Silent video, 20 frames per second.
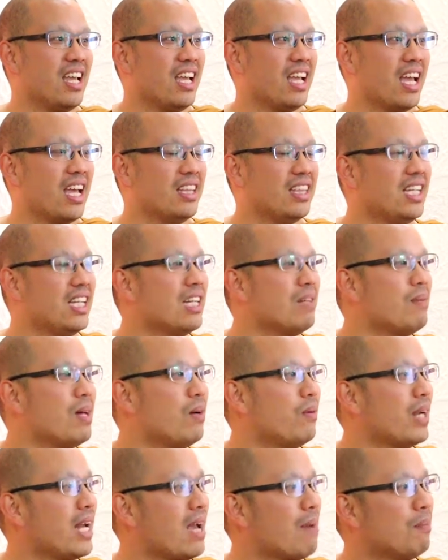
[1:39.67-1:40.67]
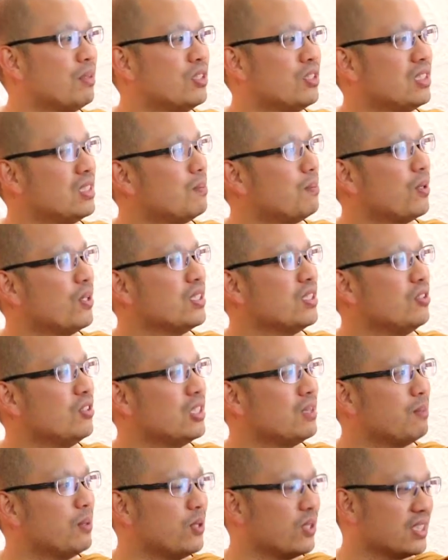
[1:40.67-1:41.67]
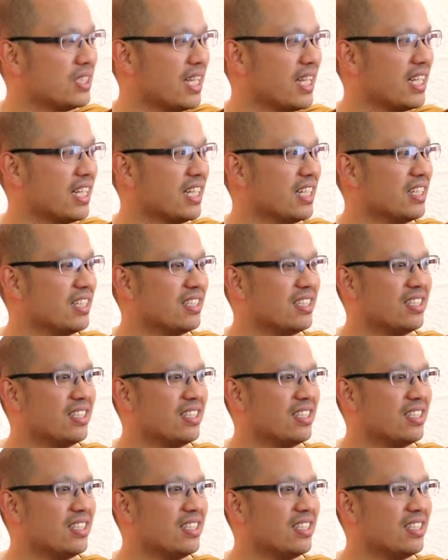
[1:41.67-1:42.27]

And think about what happens to the person who spoke second.